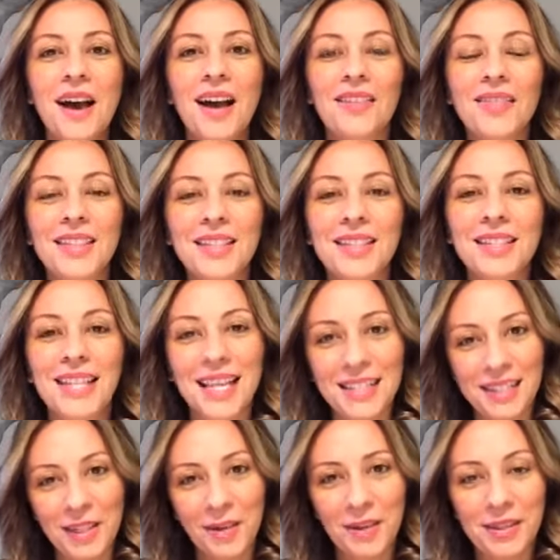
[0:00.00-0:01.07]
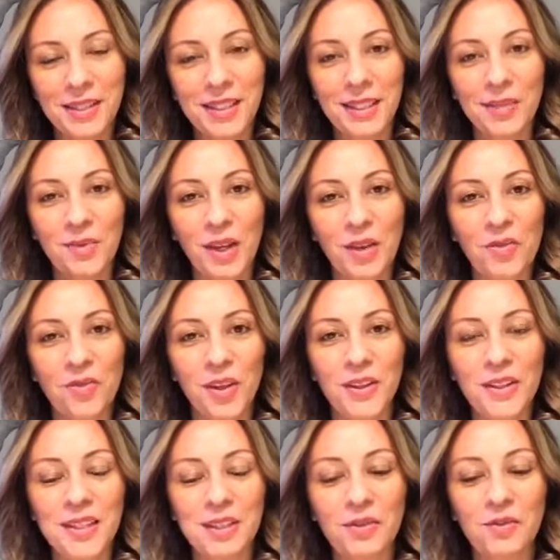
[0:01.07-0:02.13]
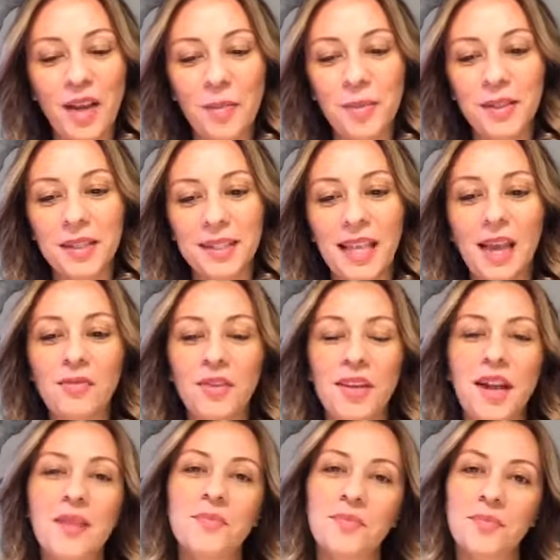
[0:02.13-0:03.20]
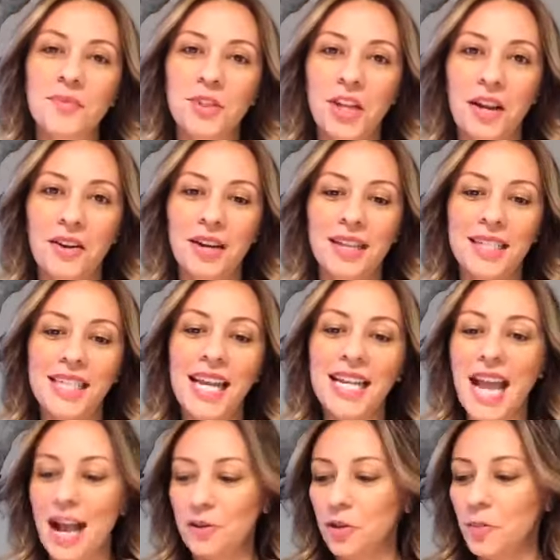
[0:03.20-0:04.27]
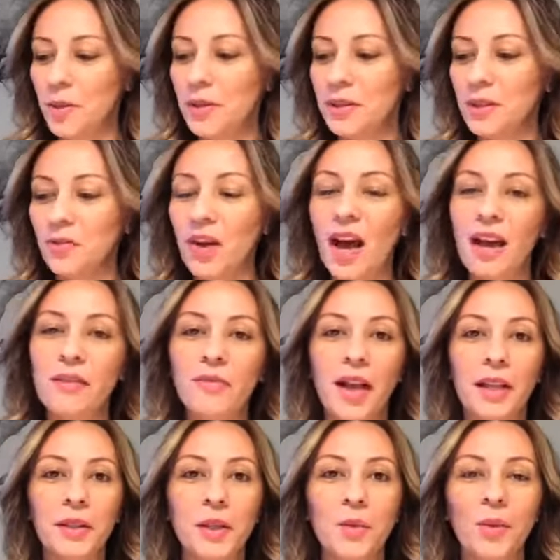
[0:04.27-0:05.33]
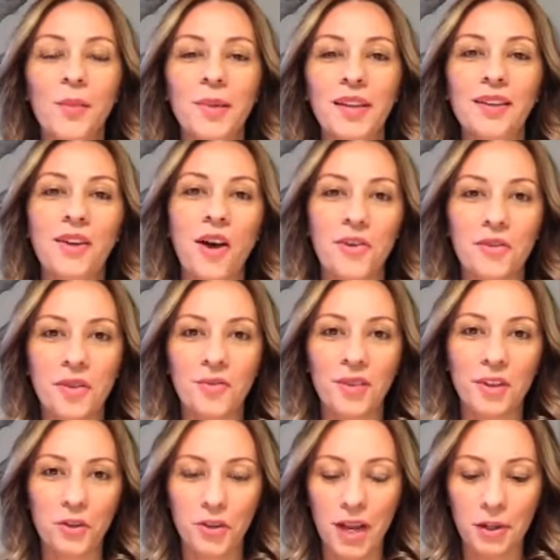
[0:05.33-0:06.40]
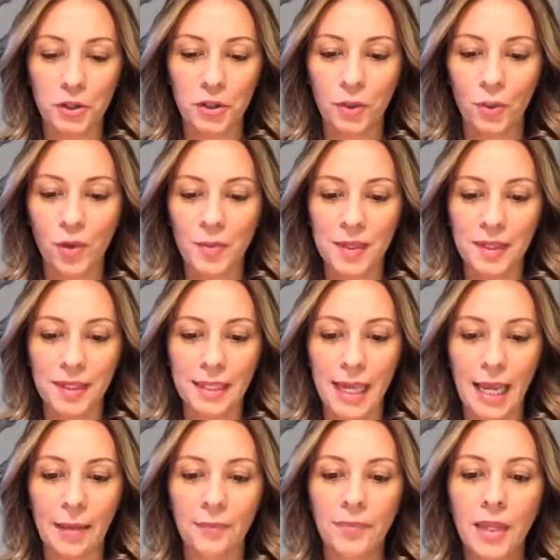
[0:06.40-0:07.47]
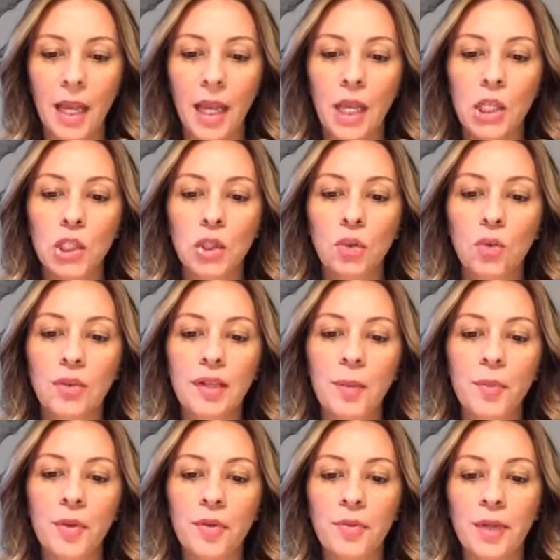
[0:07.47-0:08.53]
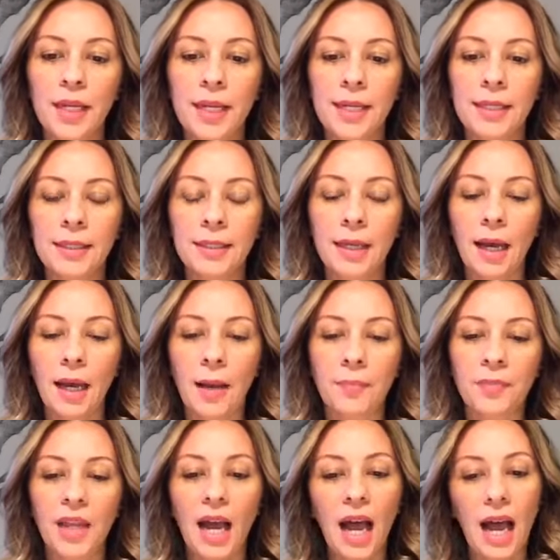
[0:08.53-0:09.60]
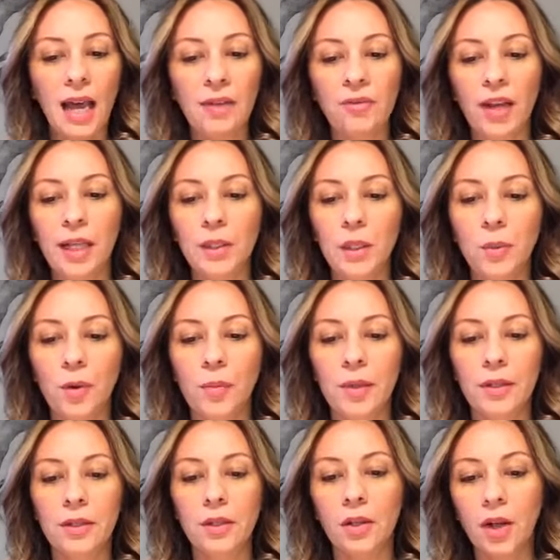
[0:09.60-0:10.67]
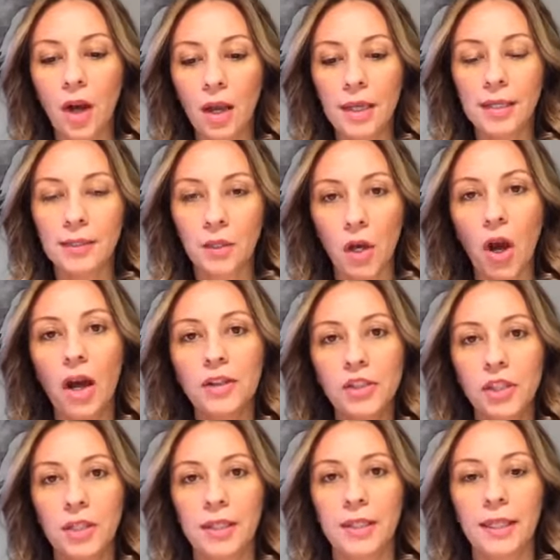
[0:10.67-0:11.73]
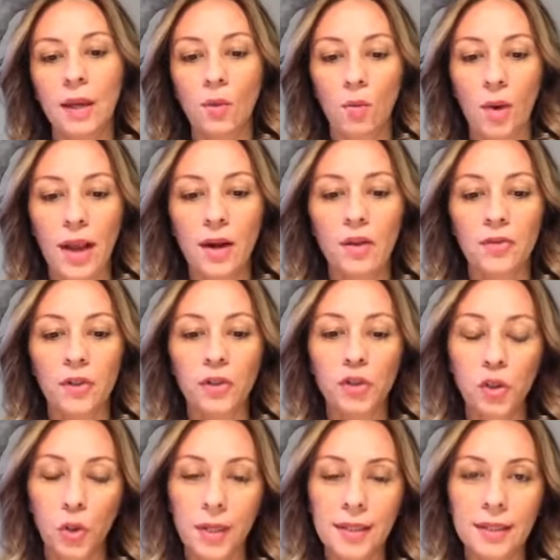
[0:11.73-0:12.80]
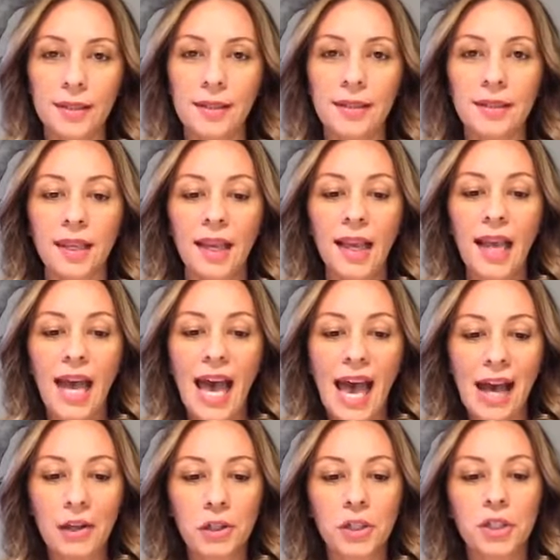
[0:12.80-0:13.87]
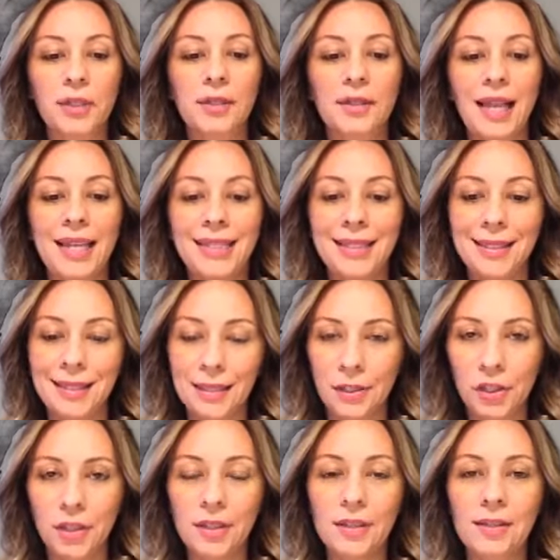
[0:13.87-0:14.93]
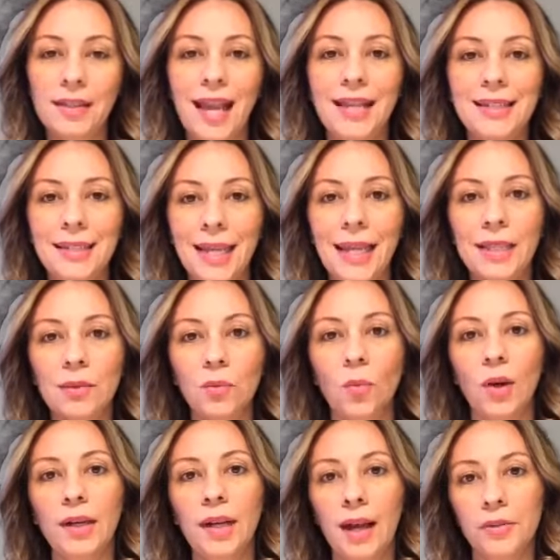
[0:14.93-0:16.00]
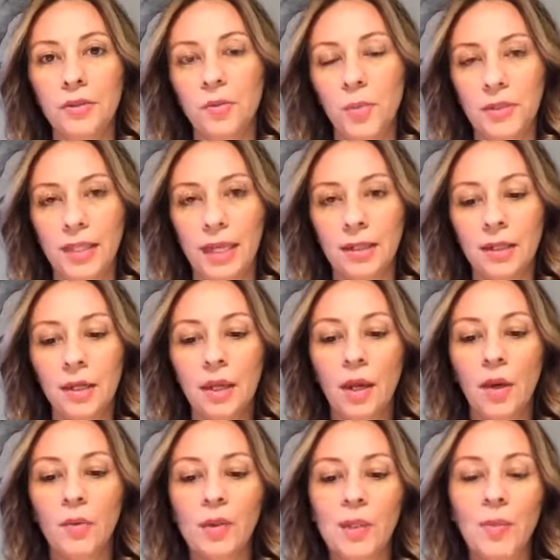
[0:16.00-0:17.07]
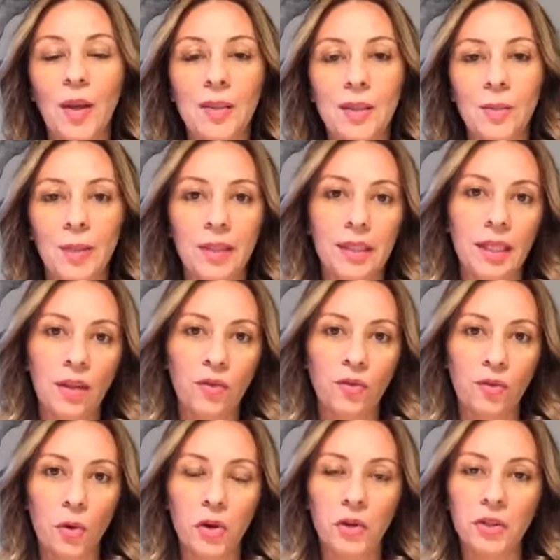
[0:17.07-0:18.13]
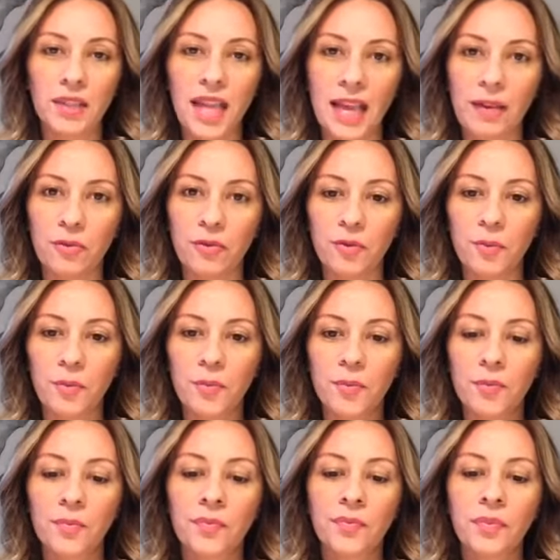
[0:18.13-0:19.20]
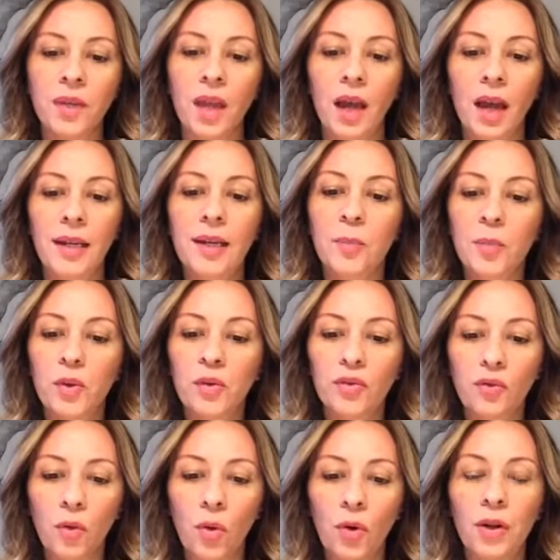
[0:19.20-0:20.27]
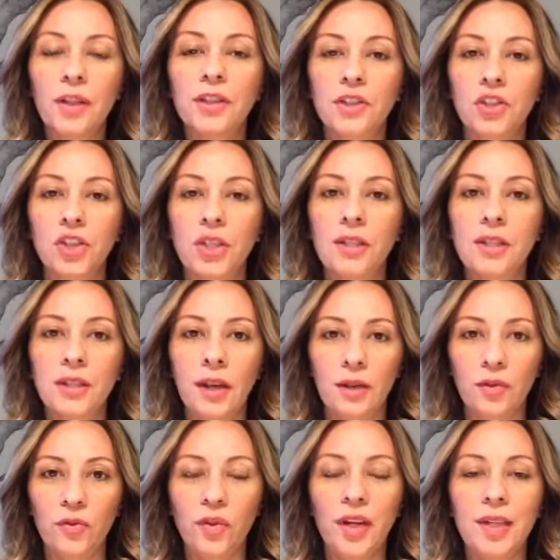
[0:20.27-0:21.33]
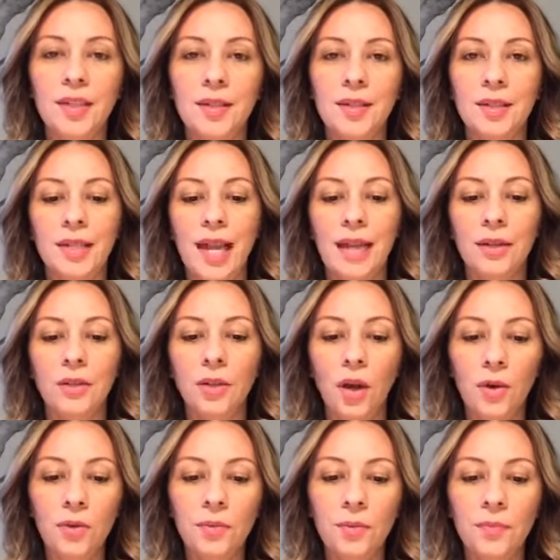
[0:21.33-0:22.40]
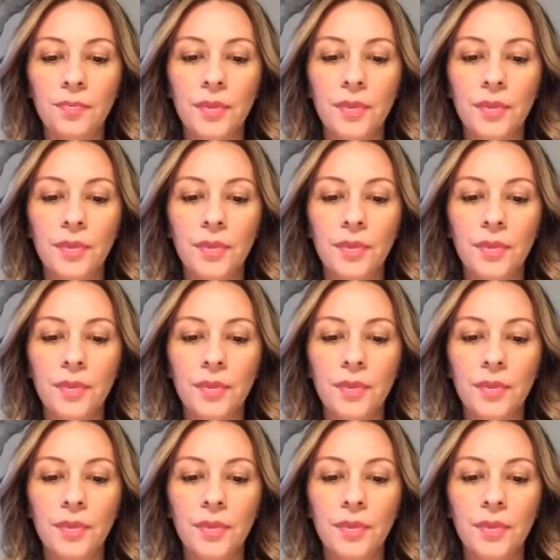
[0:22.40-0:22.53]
the 10 secrets to living a fearless and fabulous life, and I'm sharing 10 attributes of high-value women in honor of International Women's Day. So number 3 is a high-value woman is consciously aware of her choices, actions, and decisions, and takes 100% responsibility for her life. Number 4, she's not afraid to stand alone